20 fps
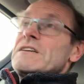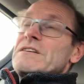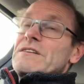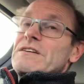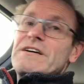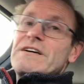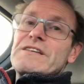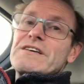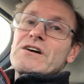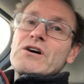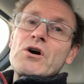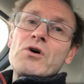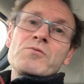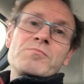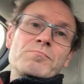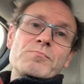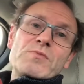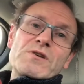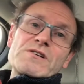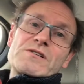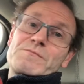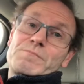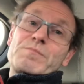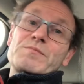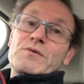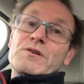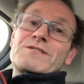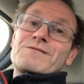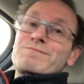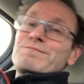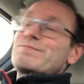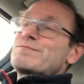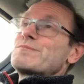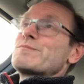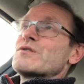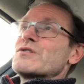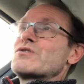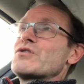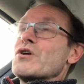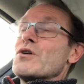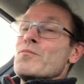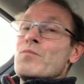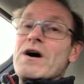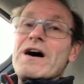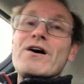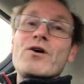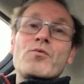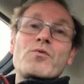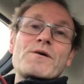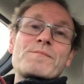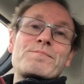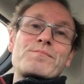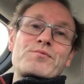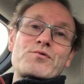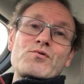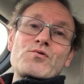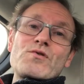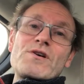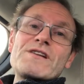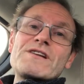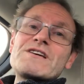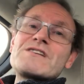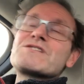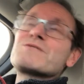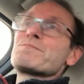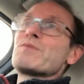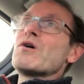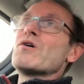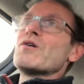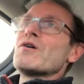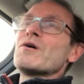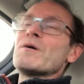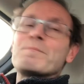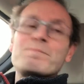there you go. We're doing well. We're pretty spot on.